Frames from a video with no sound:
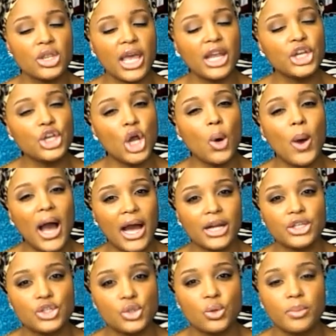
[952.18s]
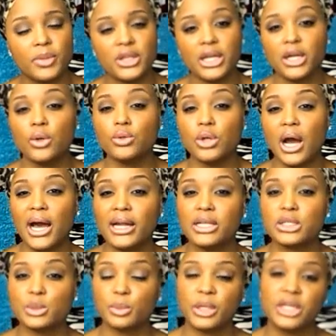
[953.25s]
they know how to do it but they don't know how to
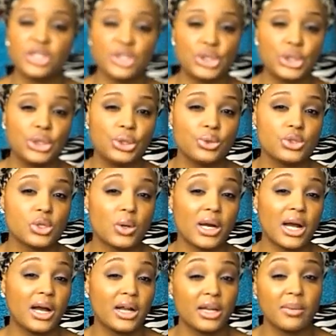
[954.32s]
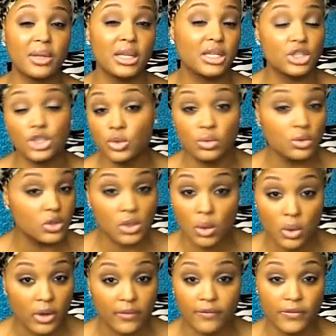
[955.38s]
explain it to you so it kind of gets you
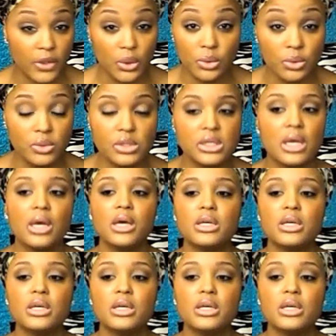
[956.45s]
so confused